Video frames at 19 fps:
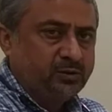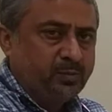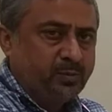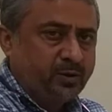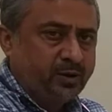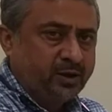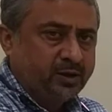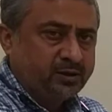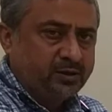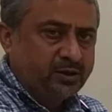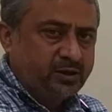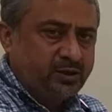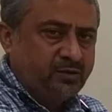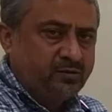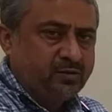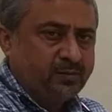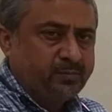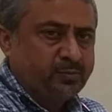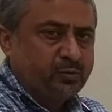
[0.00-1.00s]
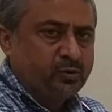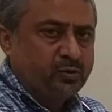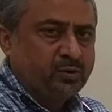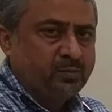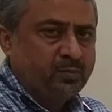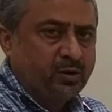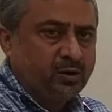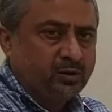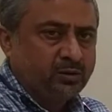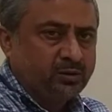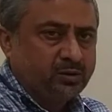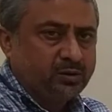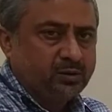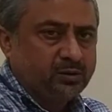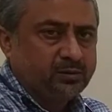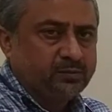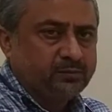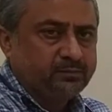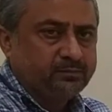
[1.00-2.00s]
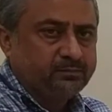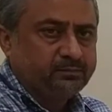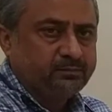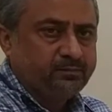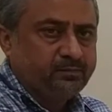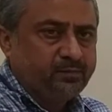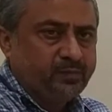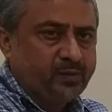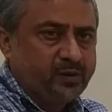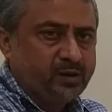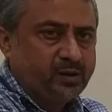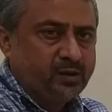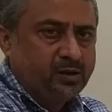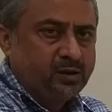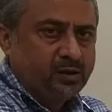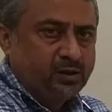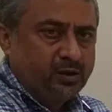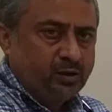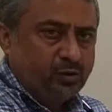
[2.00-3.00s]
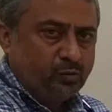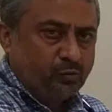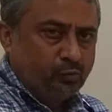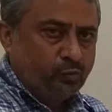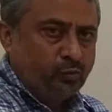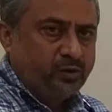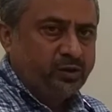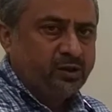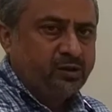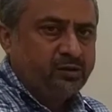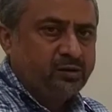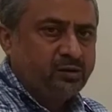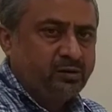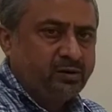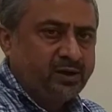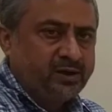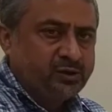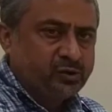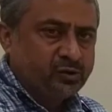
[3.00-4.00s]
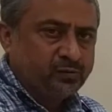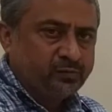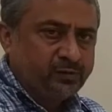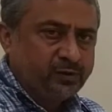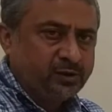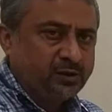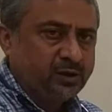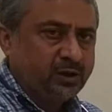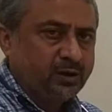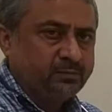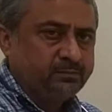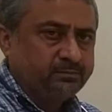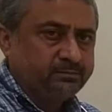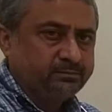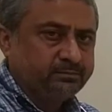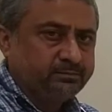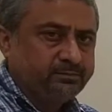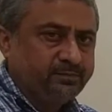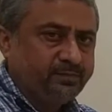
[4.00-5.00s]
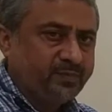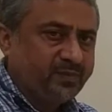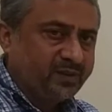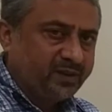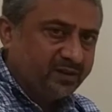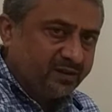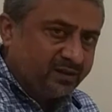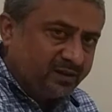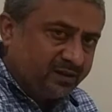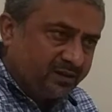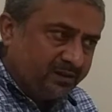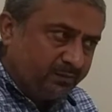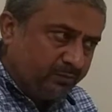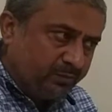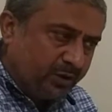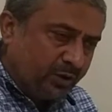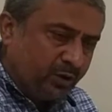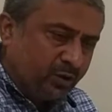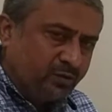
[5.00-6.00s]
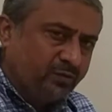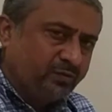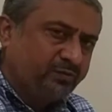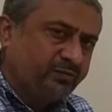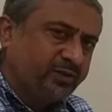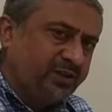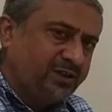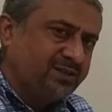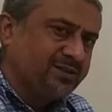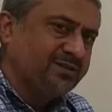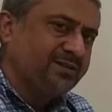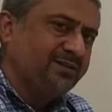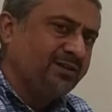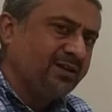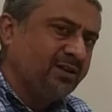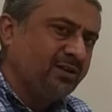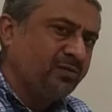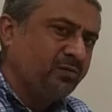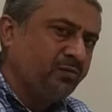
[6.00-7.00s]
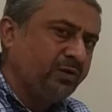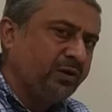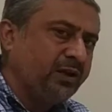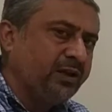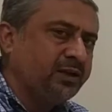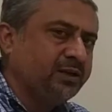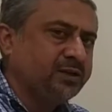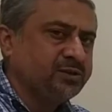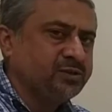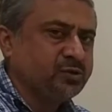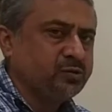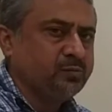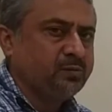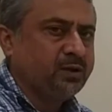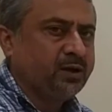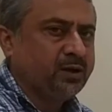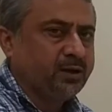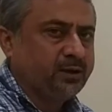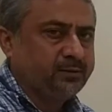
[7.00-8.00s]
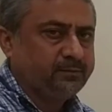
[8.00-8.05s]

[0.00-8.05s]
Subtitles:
product is up to the mark. Within the range of income. Because of these, there is willingness to buy.